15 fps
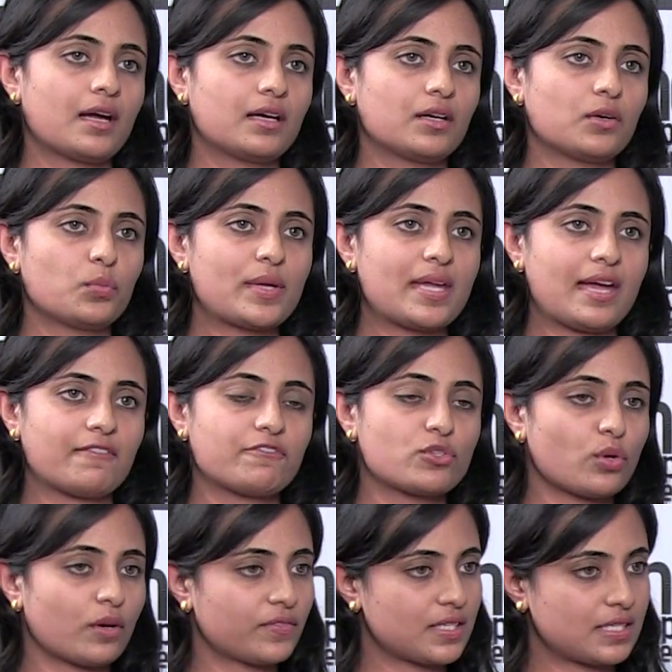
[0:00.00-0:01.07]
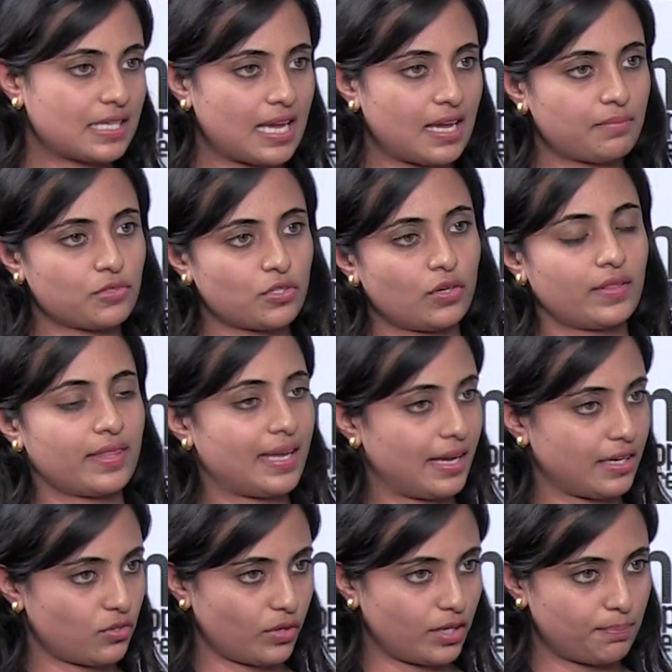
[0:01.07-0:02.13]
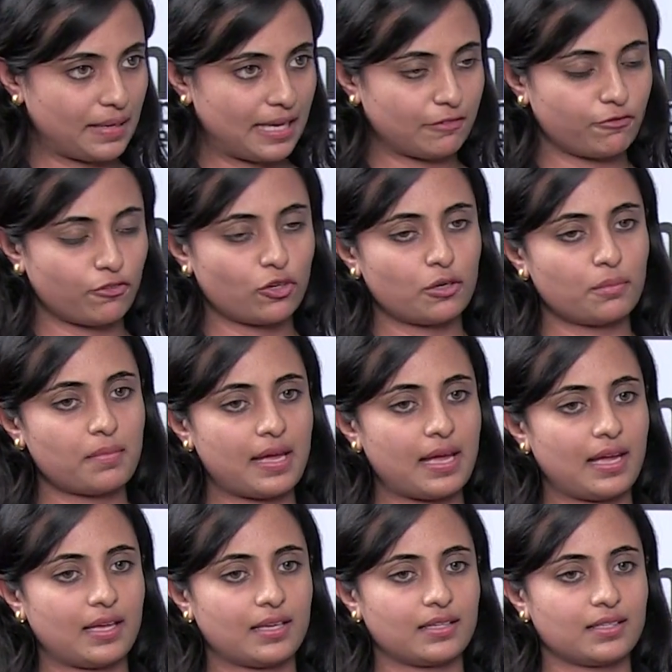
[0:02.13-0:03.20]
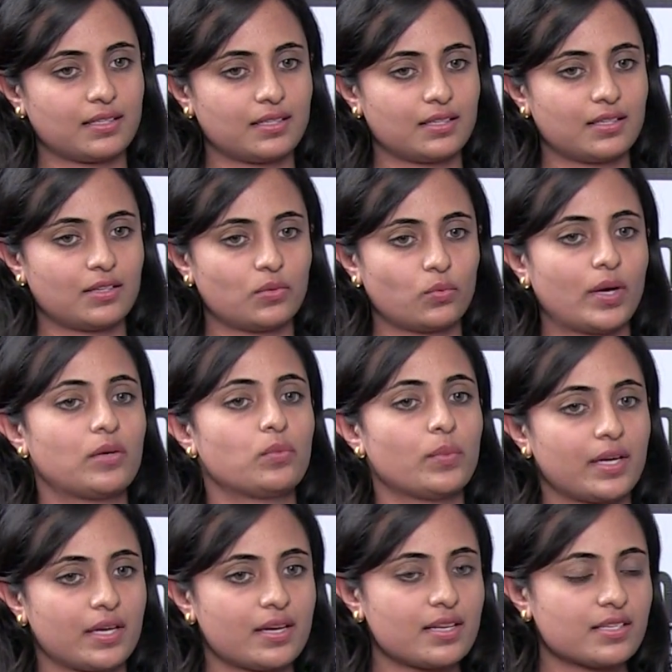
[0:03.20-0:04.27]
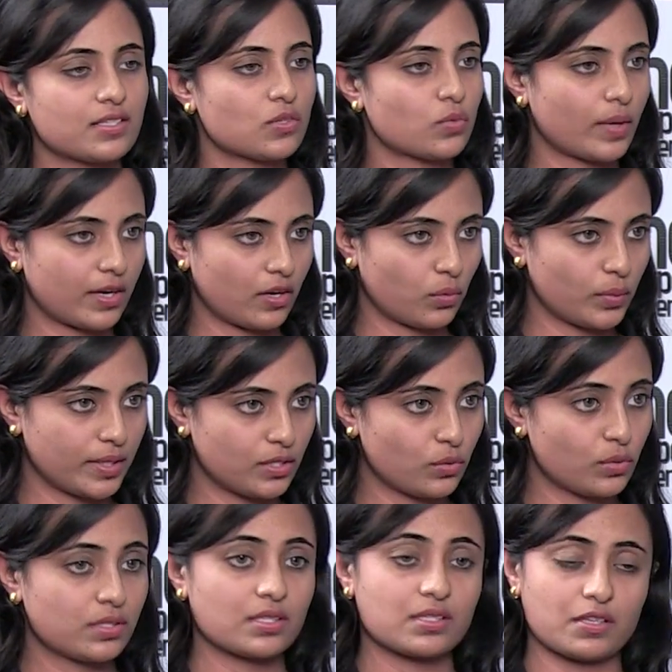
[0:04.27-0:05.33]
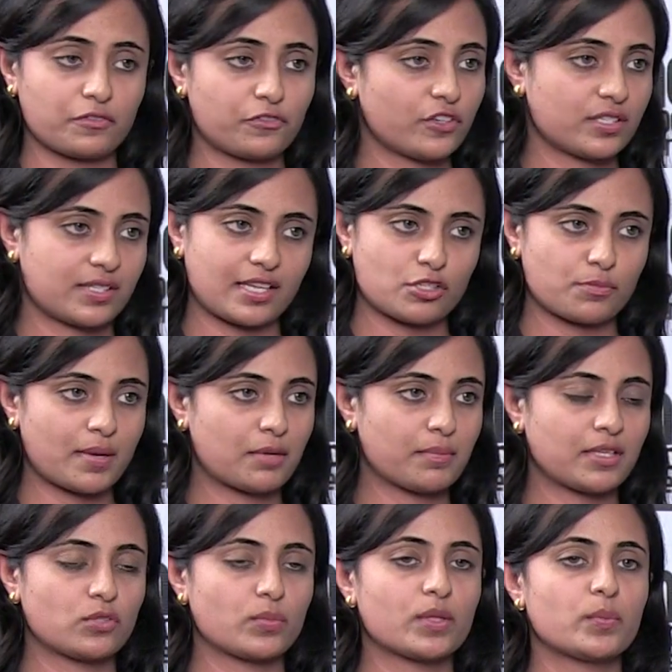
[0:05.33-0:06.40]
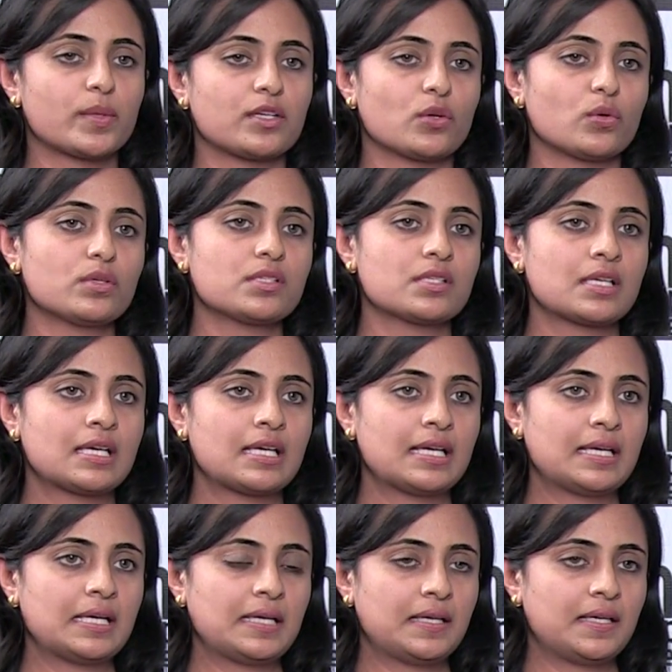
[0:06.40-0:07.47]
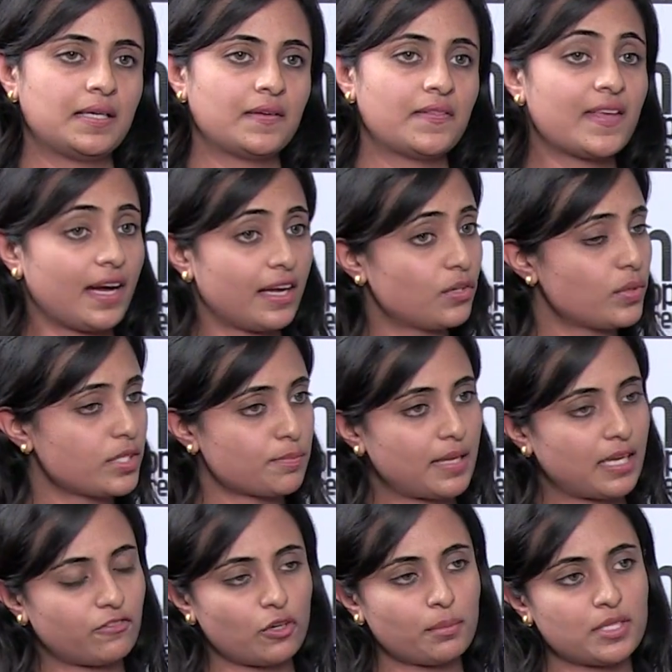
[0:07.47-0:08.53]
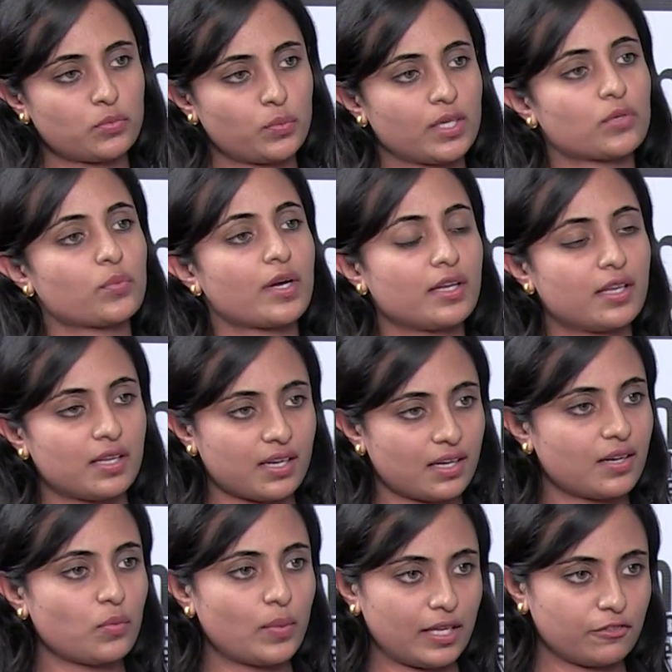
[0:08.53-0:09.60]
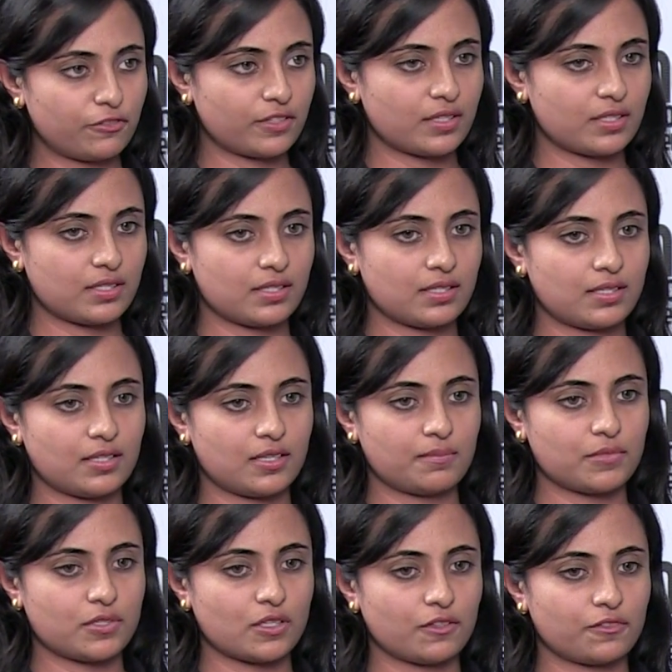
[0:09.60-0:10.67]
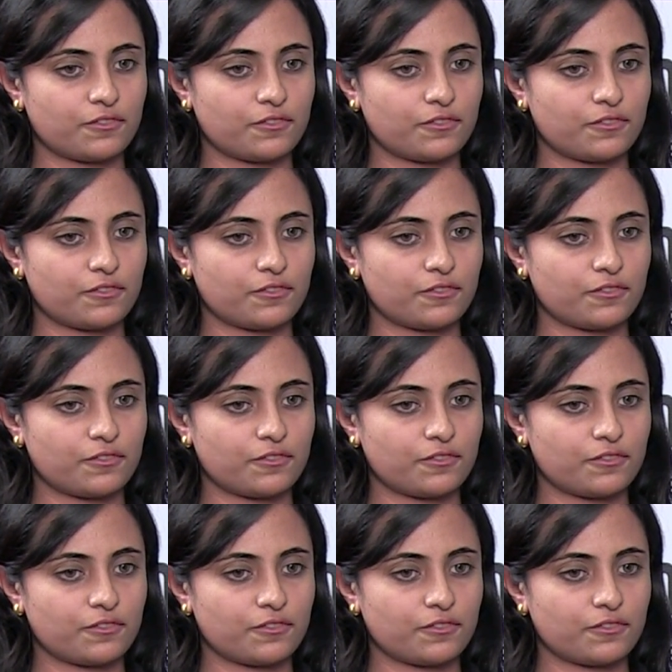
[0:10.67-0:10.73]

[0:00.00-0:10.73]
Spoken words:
We have 2 of these games on the Android platform and one very recent one on Windows. It's our first experiment with Windows. The iOS platform has worked really, really well for us in terms of